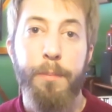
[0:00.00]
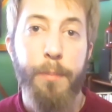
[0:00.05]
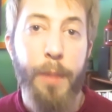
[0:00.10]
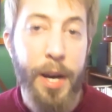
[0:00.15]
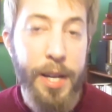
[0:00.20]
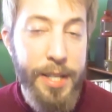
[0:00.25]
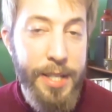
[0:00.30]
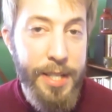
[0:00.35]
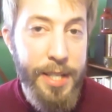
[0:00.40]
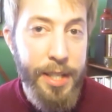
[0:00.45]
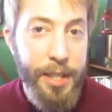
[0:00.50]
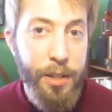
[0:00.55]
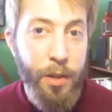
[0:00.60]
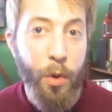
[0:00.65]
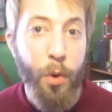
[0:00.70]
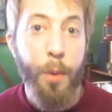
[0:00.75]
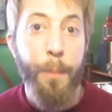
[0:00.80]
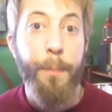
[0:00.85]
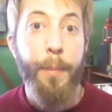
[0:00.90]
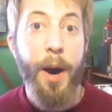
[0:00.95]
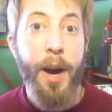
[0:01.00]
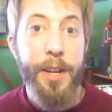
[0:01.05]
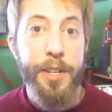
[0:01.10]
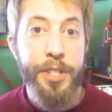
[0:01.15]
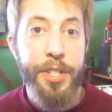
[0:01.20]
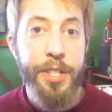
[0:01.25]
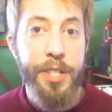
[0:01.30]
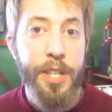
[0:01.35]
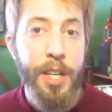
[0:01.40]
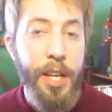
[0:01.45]
Bastet or
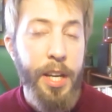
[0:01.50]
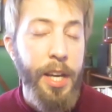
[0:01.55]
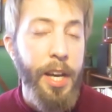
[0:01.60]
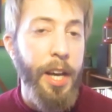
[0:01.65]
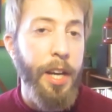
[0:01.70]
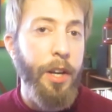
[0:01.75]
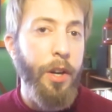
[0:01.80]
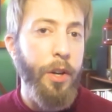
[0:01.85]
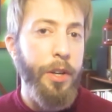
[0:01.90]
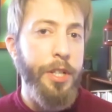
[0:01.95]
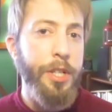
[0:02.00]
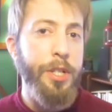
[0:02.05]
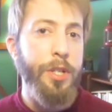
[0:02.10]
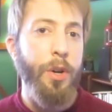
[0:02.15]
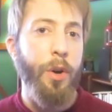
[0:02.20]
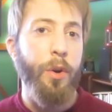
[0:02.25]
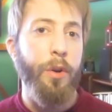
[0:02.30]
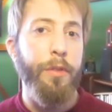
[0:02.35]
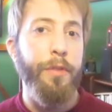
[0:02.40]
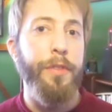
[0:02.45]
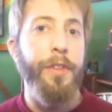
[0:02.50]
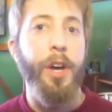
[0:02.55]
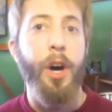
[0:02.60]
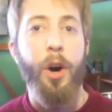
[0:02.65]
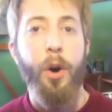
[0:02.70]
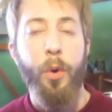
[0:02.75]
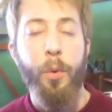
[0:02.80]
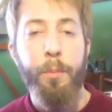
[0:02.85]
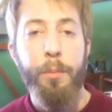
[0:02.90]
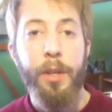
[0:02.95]
Bast, a goddess of the
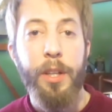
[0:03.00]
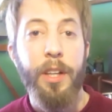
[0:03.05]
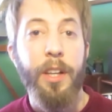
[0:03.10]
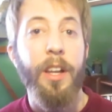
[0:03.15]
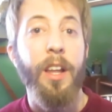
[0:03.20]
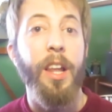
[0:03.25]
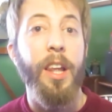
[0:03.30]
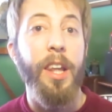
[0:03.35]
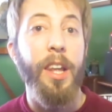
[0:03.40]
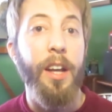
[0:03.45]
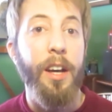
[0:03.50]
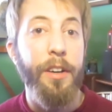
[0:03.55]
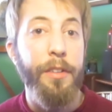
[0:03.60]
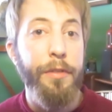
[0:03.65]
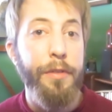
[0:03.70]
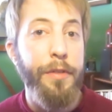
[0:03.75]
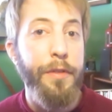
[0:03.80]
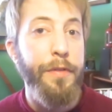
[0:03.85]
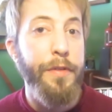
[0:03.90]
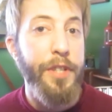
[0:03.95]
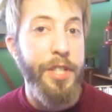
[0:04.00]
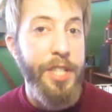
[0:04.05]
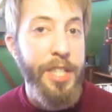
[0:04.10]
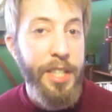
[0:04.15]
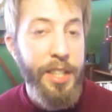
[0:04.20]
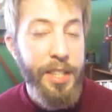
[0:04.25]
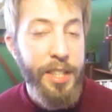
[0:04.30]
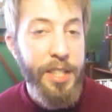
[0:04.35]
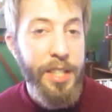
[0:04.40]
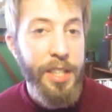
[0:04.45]
home, love,
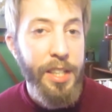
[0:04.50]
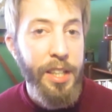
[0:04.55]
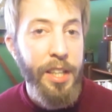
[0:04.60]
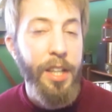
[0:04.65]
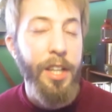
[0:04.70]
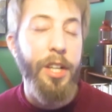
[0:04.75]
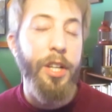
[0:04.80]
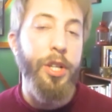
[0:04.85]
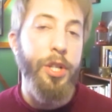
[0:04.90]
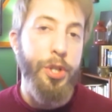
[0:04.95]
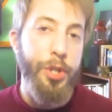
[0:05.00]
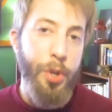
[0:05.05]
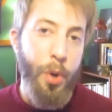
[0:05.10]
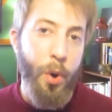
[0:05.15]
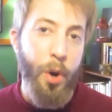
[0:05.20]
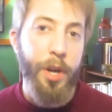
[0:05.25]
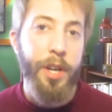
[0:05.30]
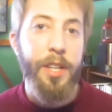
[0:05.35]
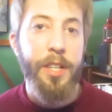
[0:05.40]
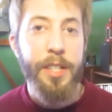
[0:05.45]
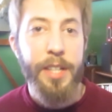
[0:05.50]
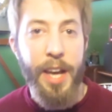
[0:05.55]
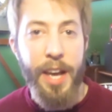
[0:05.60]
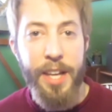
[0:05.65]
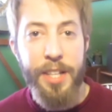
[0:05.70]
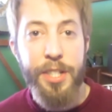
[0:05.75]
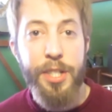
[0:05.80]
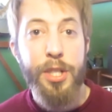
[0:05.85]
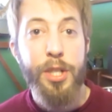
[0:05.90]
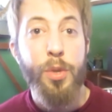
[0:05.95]
fertility, joy,
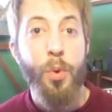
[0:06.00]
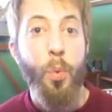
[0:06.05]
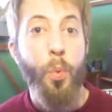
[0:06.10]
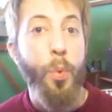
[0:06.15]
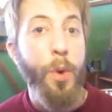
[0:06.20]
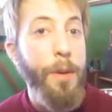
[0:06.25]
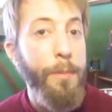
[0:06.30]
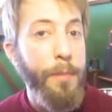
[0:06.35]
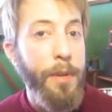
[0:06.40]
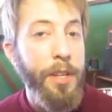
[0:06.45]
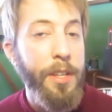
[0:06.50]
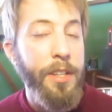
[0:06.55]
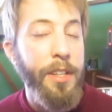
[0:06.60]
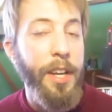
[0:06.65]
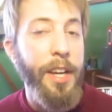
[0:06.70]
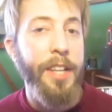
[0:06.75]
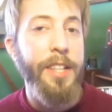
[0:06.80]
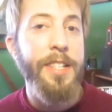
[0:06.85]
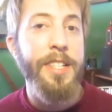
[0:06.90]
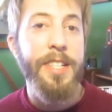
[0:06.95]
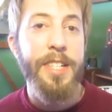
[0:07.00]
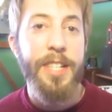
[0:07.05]
dance, women and